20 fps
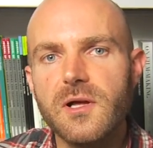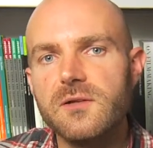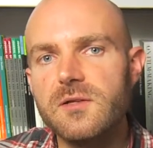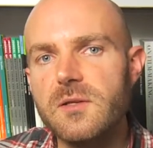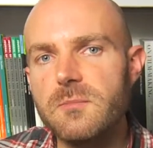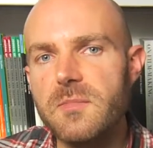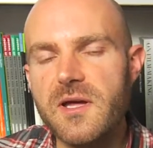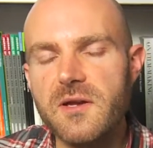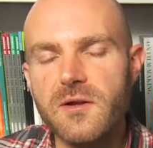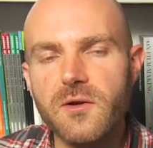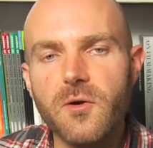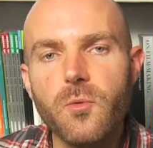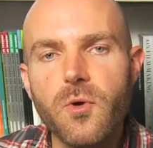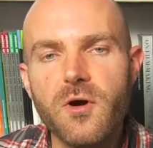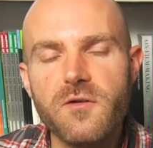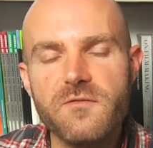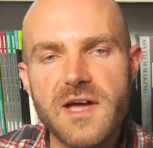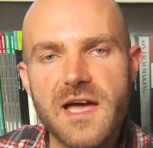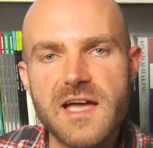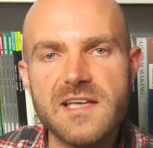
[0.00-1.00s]
depending on
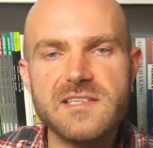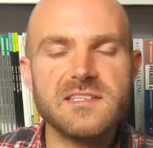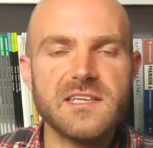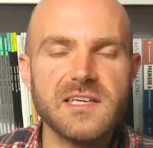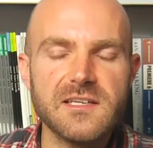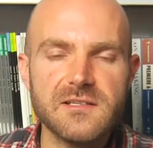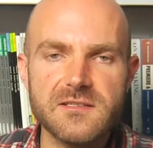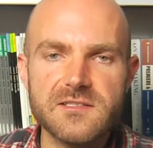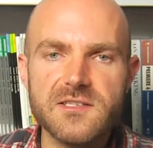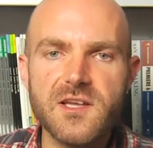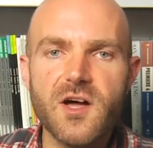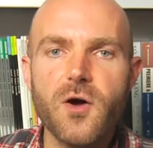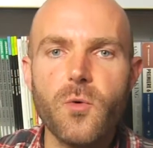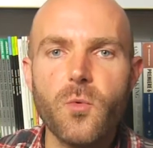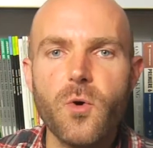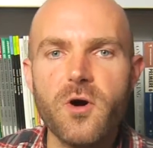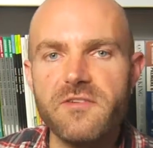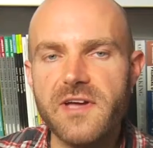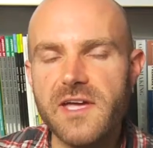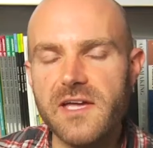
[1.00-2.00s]
what their skills are and
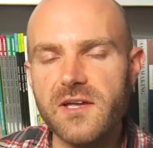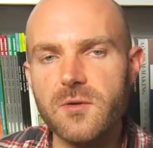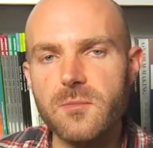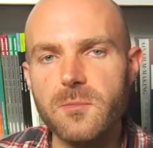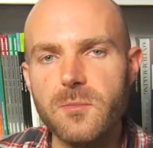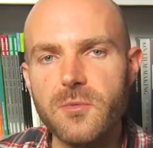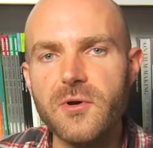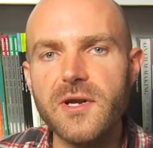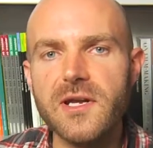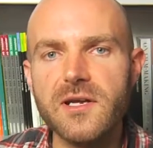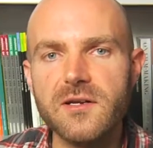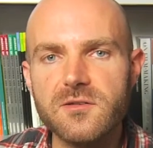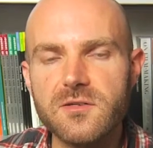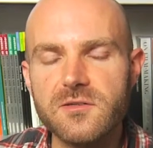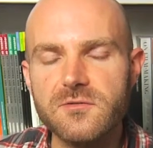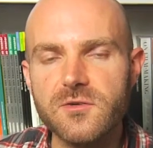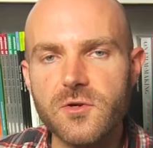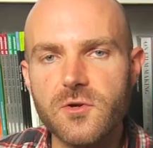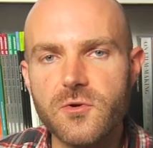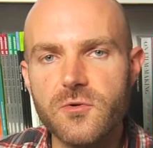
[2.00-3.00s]
what they can bring
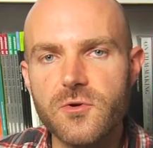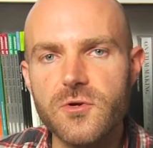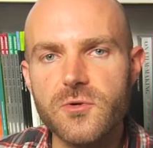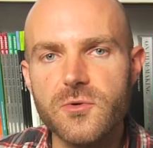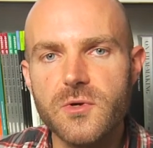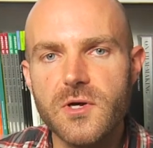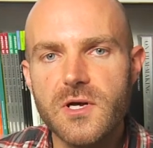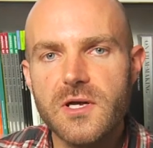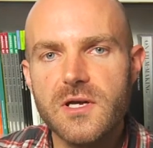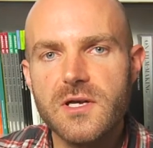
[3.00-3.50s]
to the crew.